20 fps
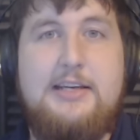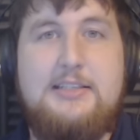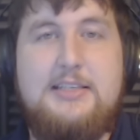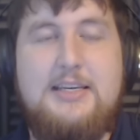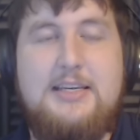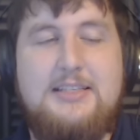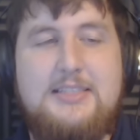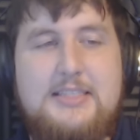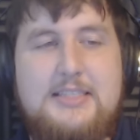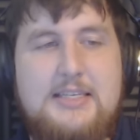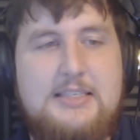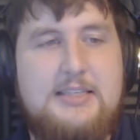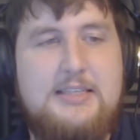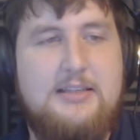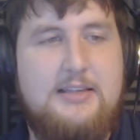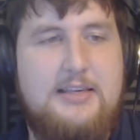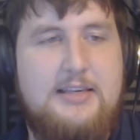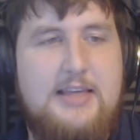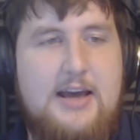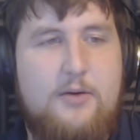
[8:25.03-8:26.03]
It's
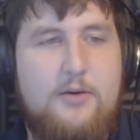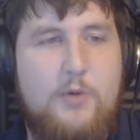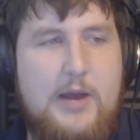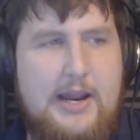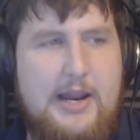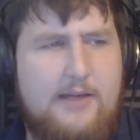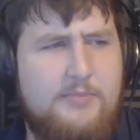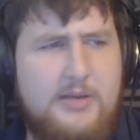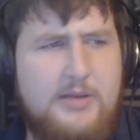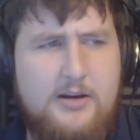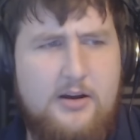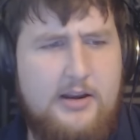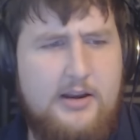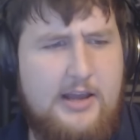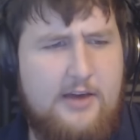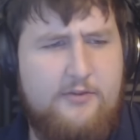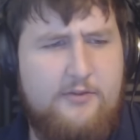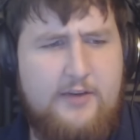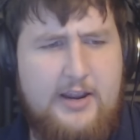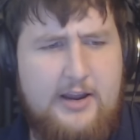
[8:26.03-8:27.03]
consistently that way. I've been on
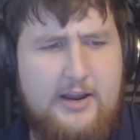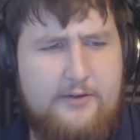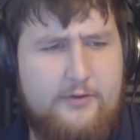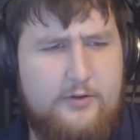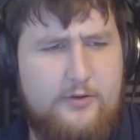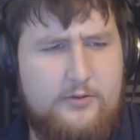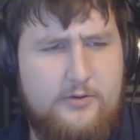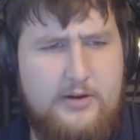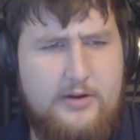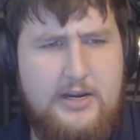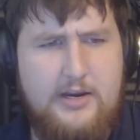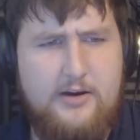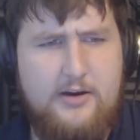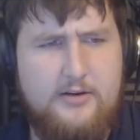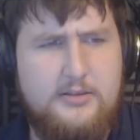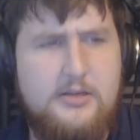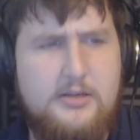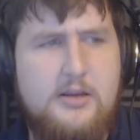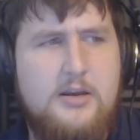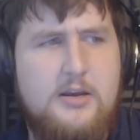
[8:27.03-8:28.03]
FAF for three
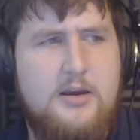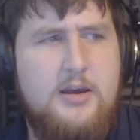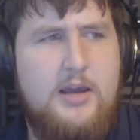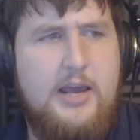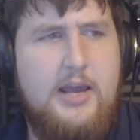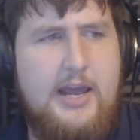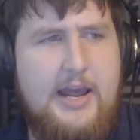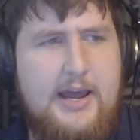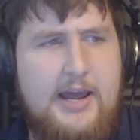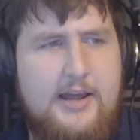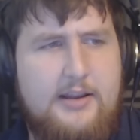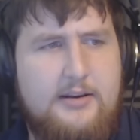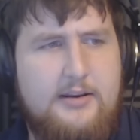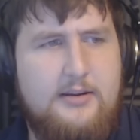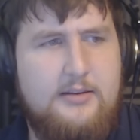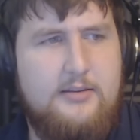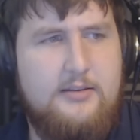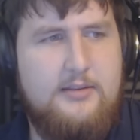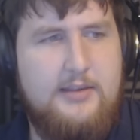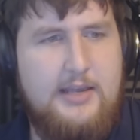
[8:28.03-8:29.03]
years,
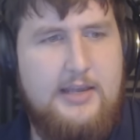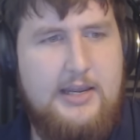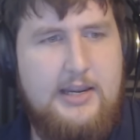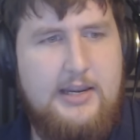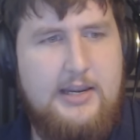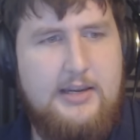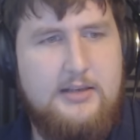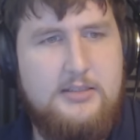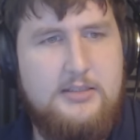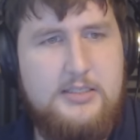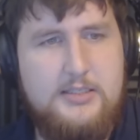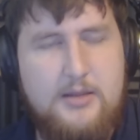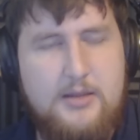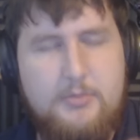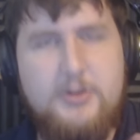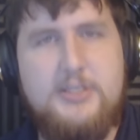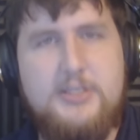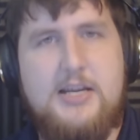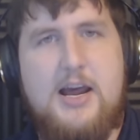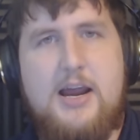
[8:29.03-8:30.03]
and the
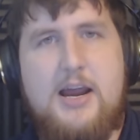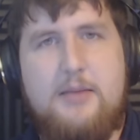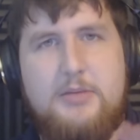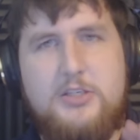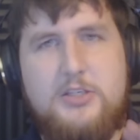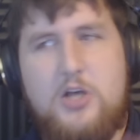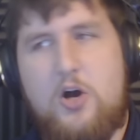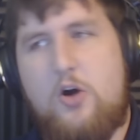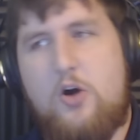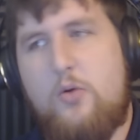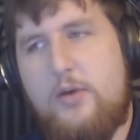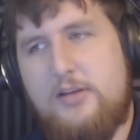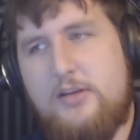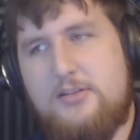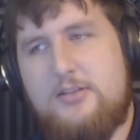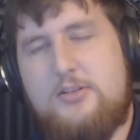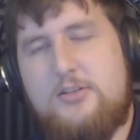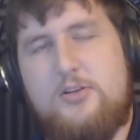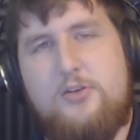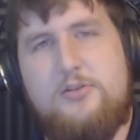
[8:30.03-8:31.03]
summertime is always
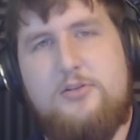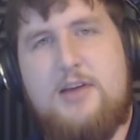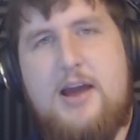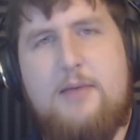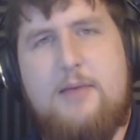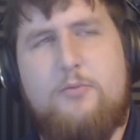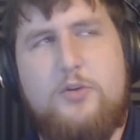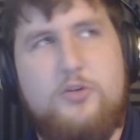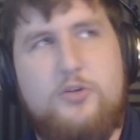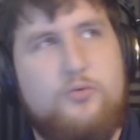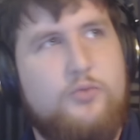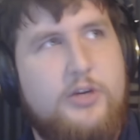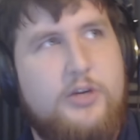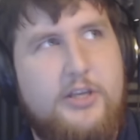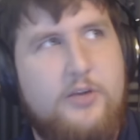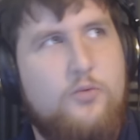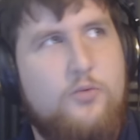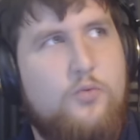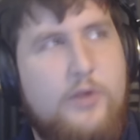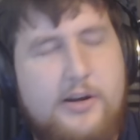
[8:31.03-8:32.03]
the slow time, which
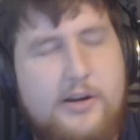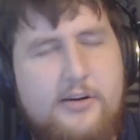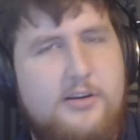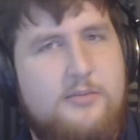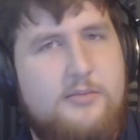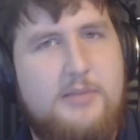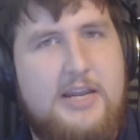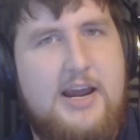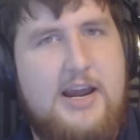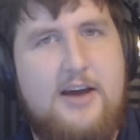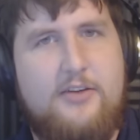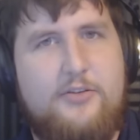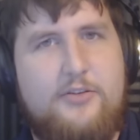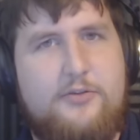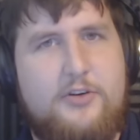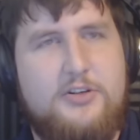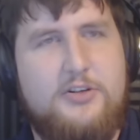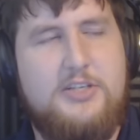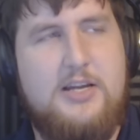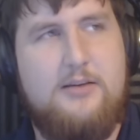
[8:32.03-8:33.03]
really weirded me out the
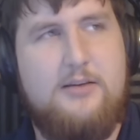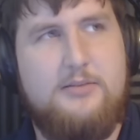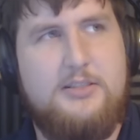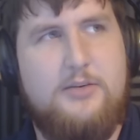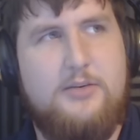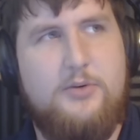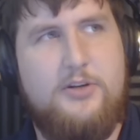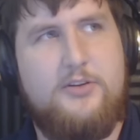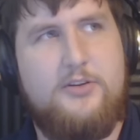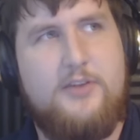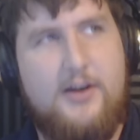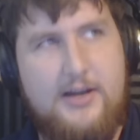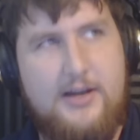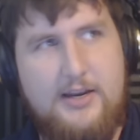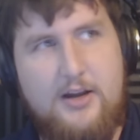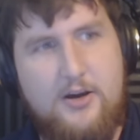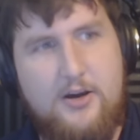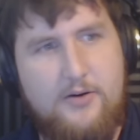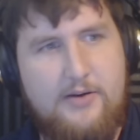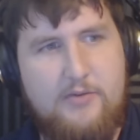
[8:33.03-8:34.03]
first time because I would have
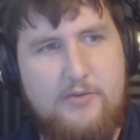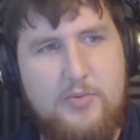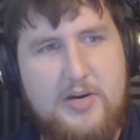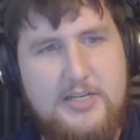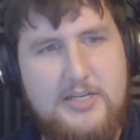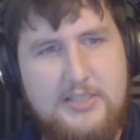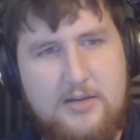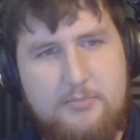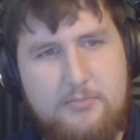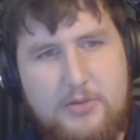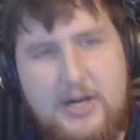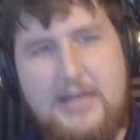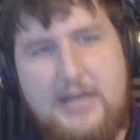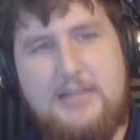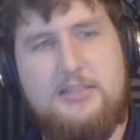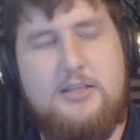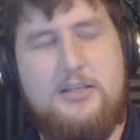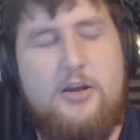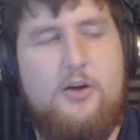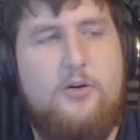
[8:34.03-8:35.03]
thought, oh, everybody's on
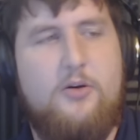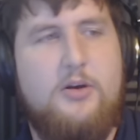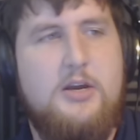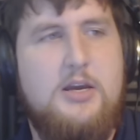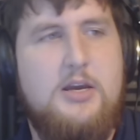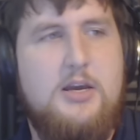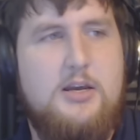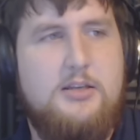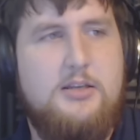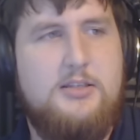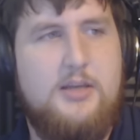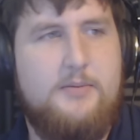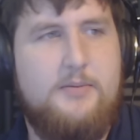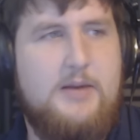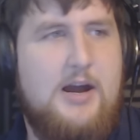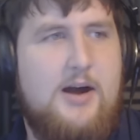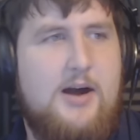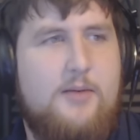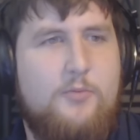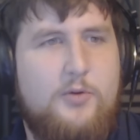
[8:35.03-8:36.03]
break, so
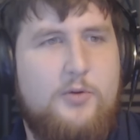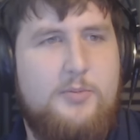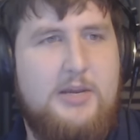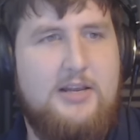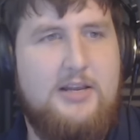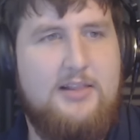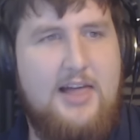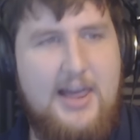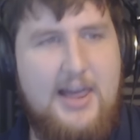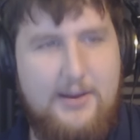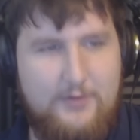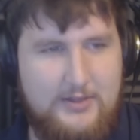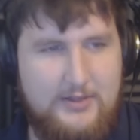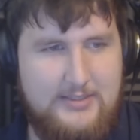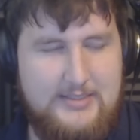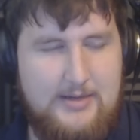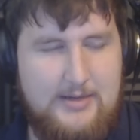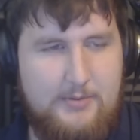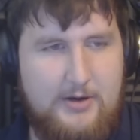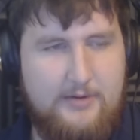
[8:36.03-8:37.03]
SupCom would be alive in the
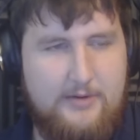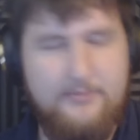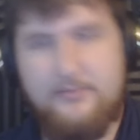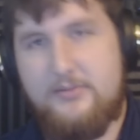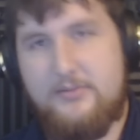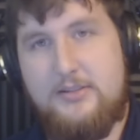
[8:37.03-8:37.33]
summer.